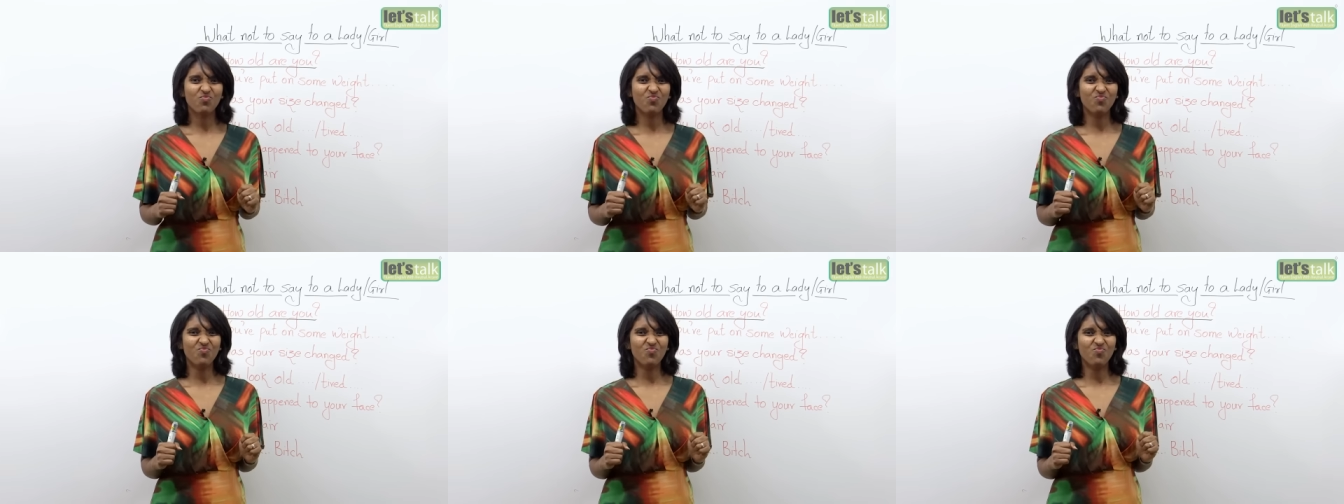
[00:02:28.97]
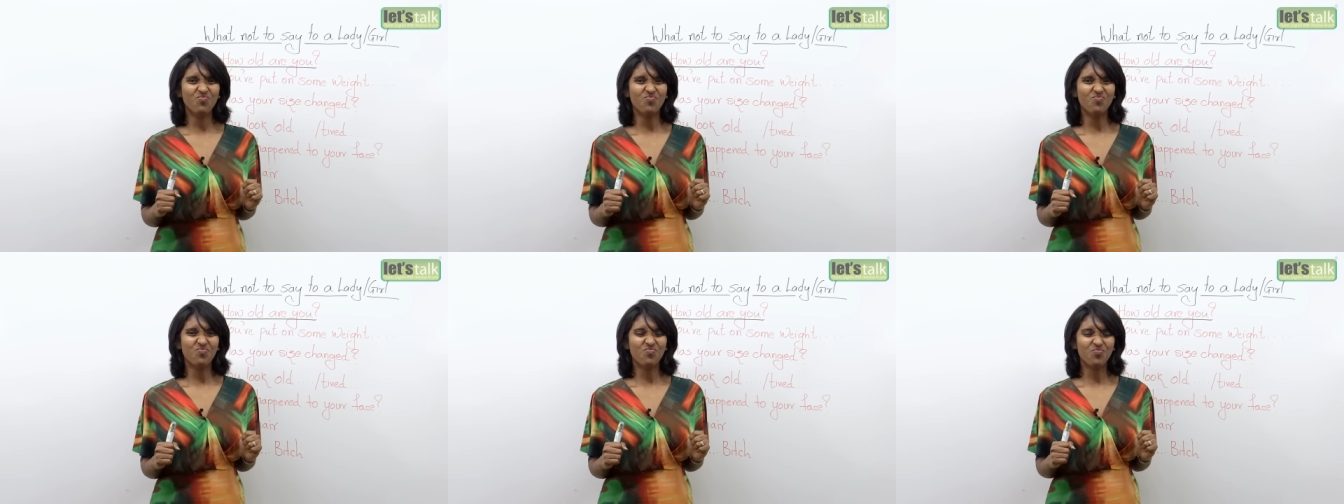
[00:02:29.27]

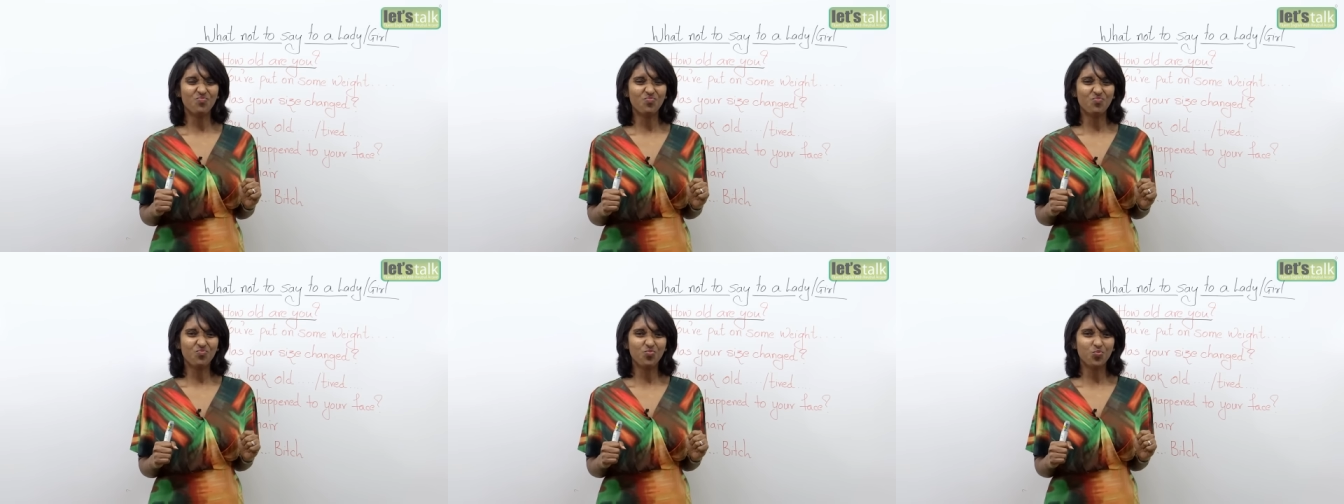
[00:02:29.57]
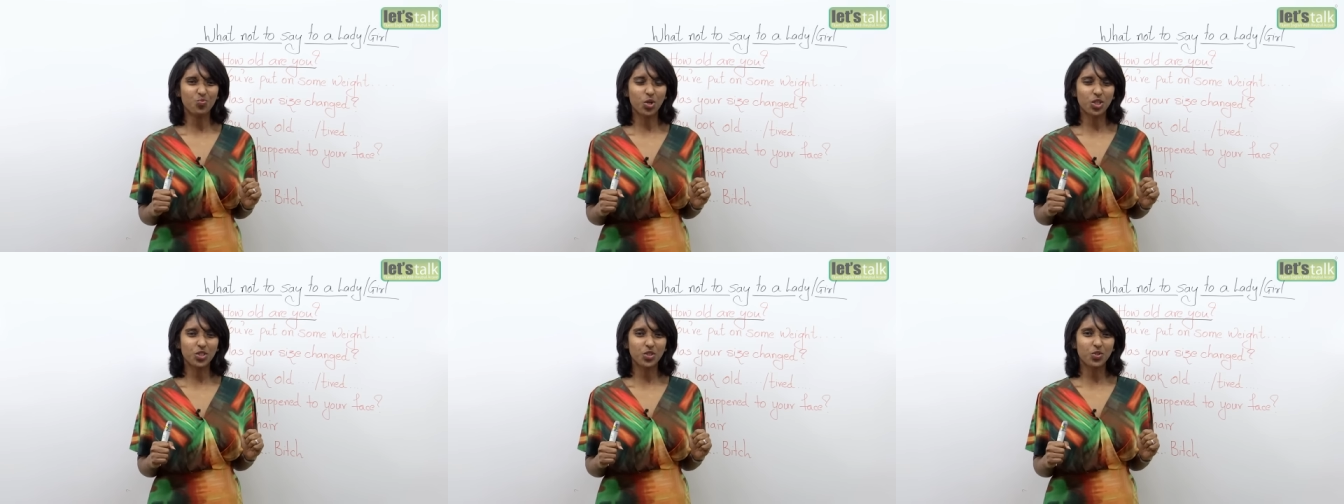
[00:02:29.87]

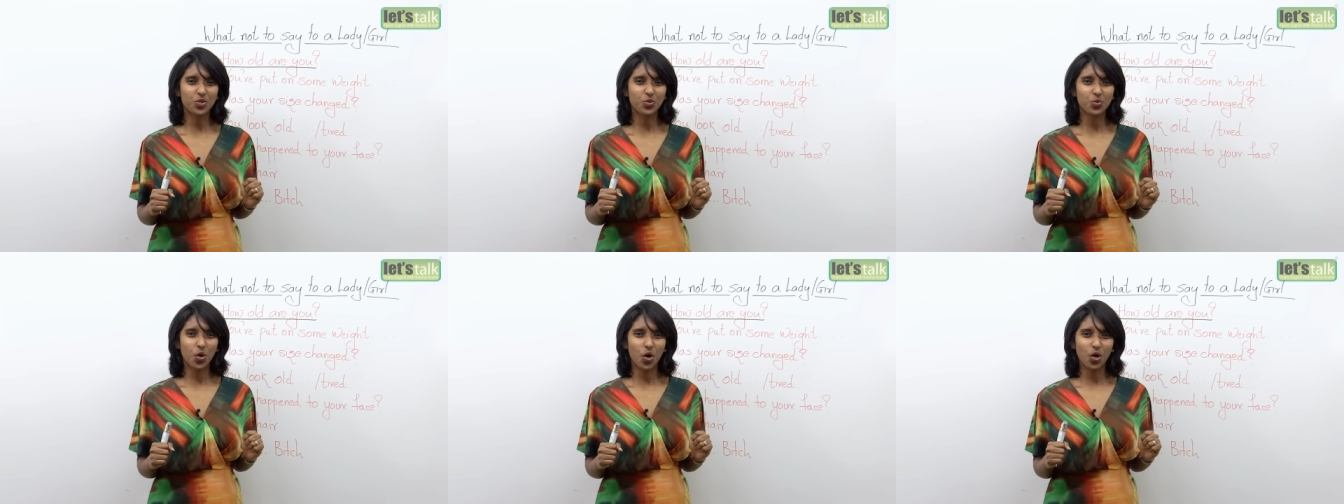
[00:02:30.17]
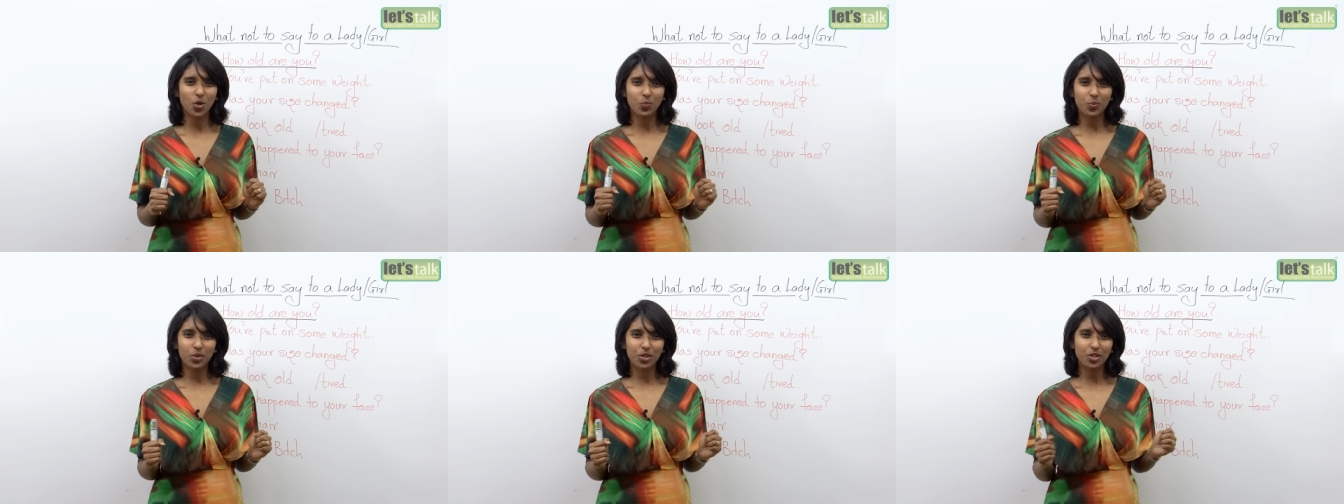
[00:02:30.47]
What's
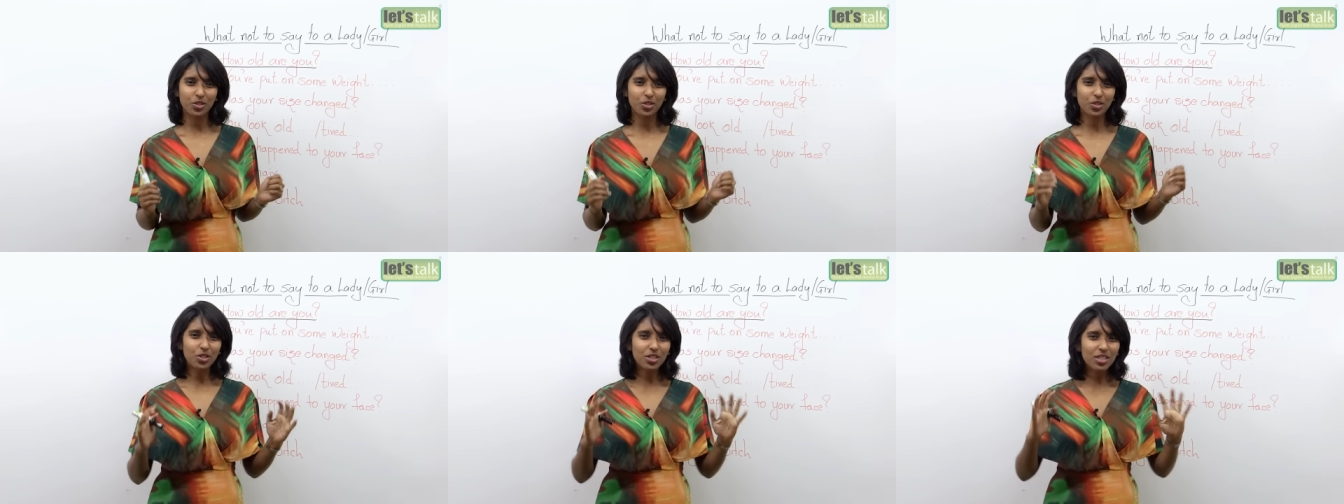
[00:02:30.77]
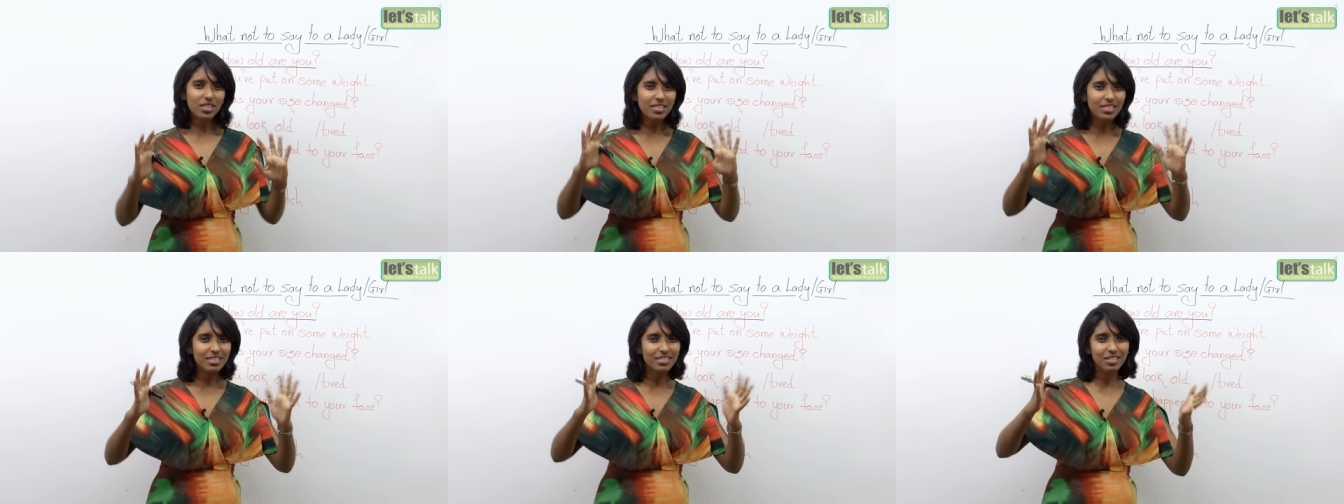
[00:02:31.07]
wrong with you? You look
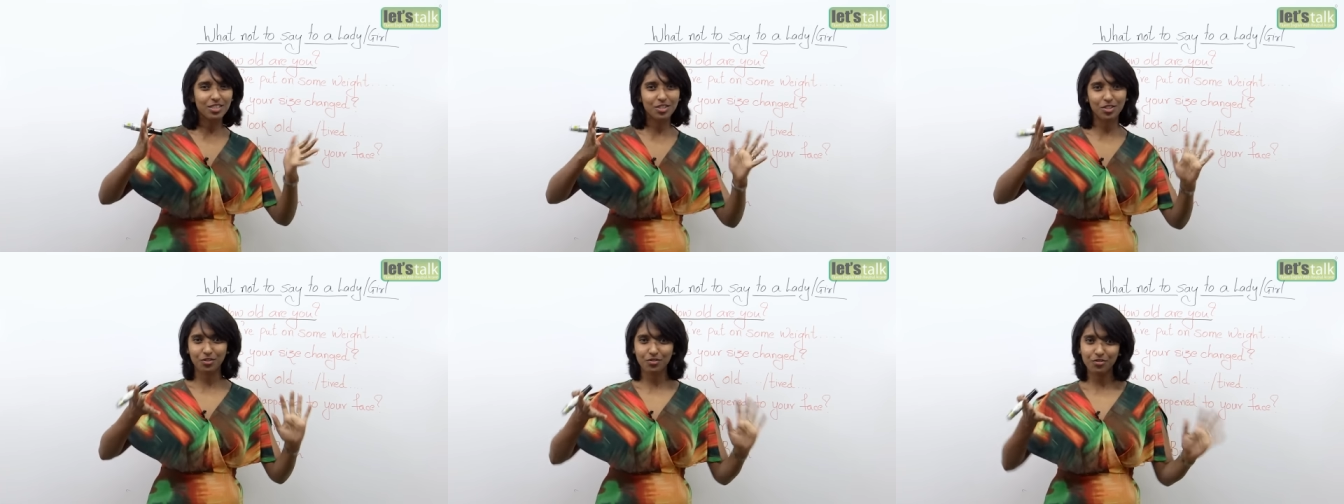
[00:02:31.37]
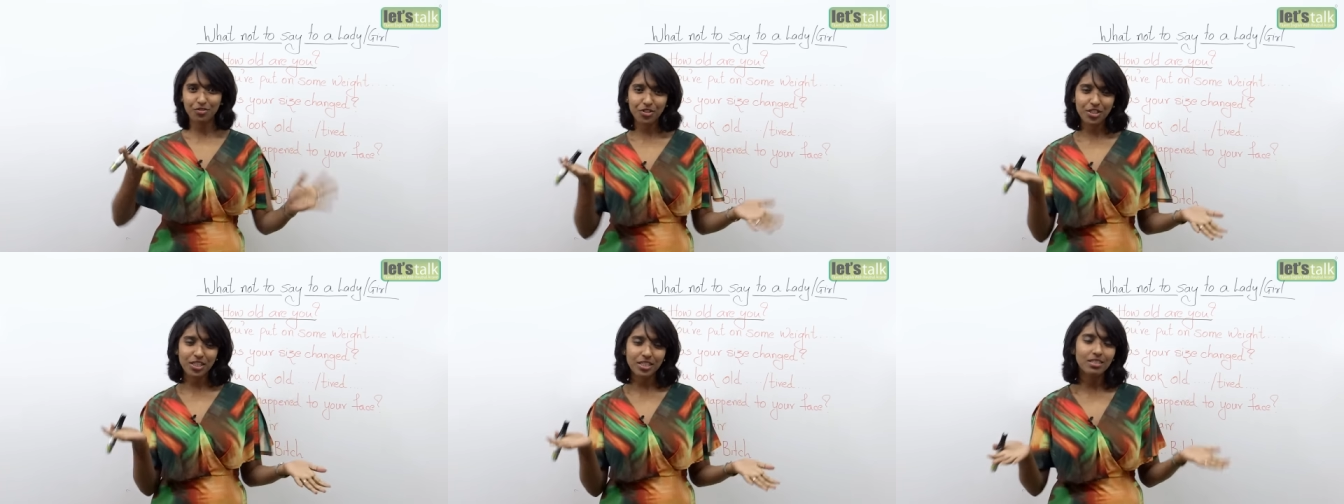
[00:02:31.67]
a little
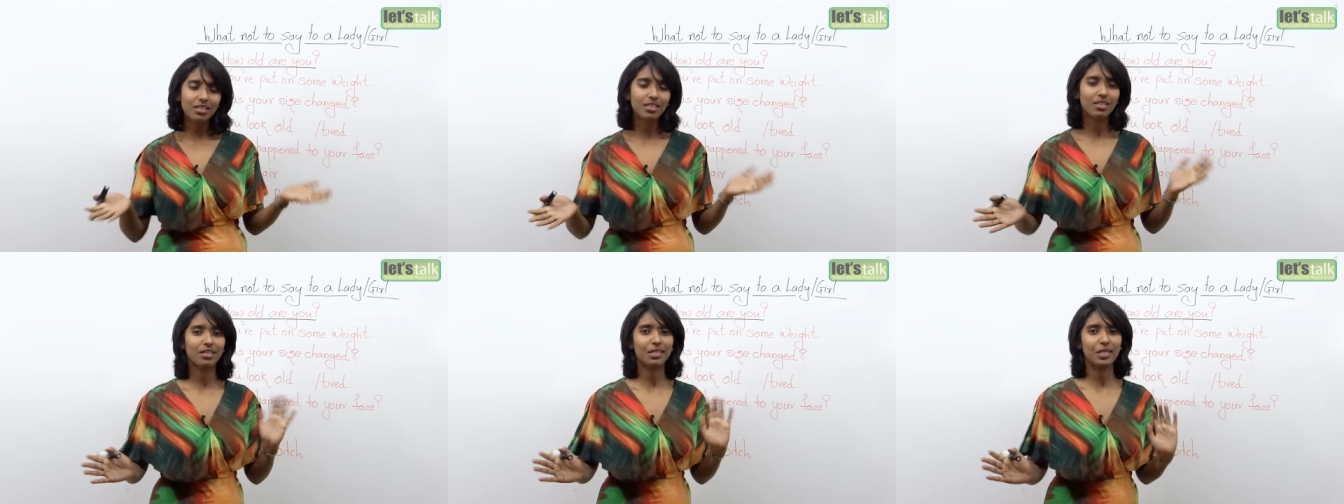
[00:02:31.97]
different.